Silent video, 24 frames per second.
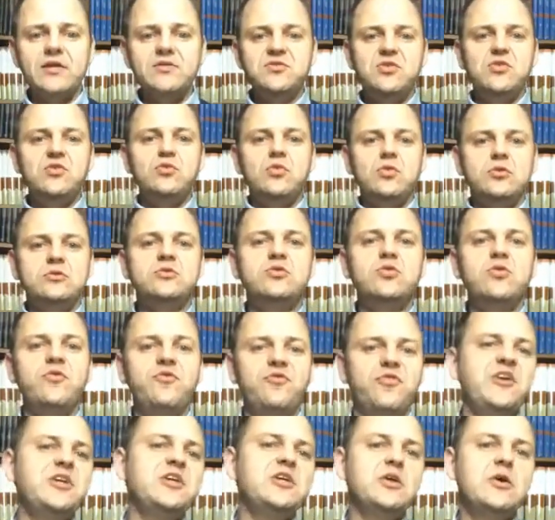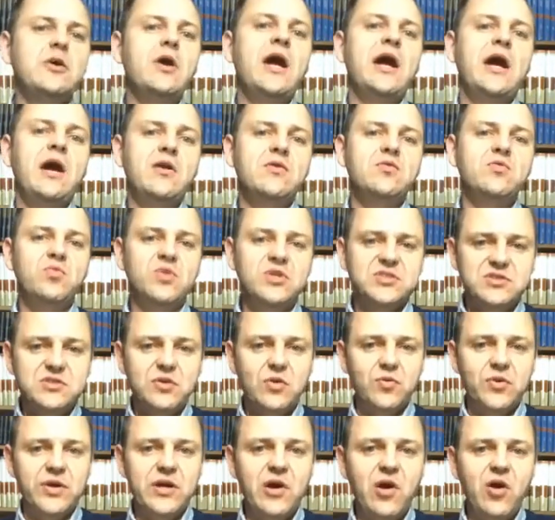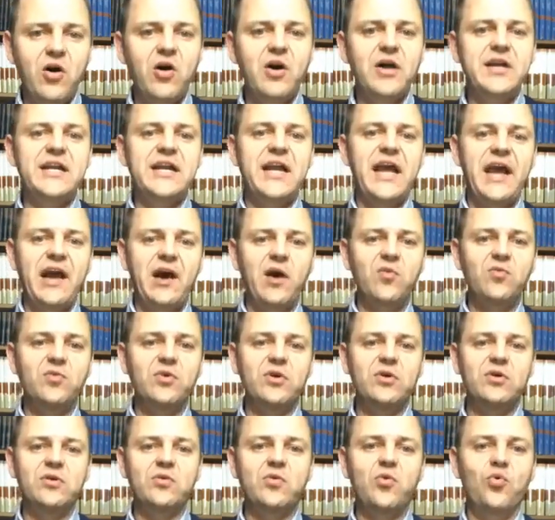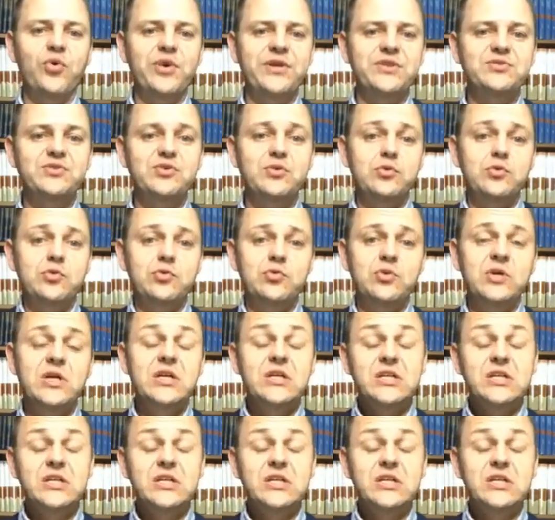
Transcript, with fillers: to to figure out what's going on and how we're going to